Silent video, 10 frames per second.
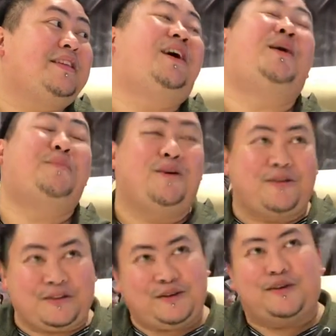Opo,
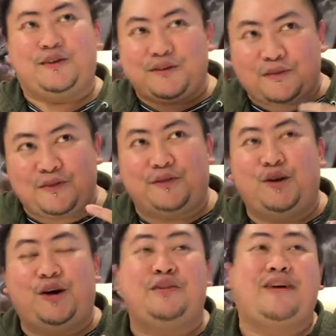yung
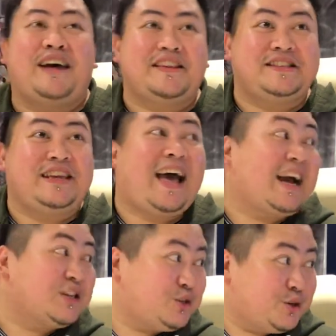full-on fantasy
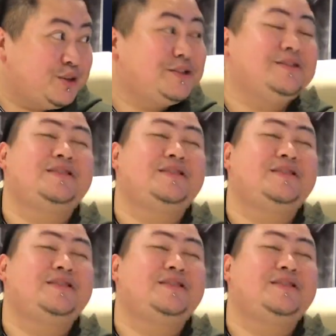action.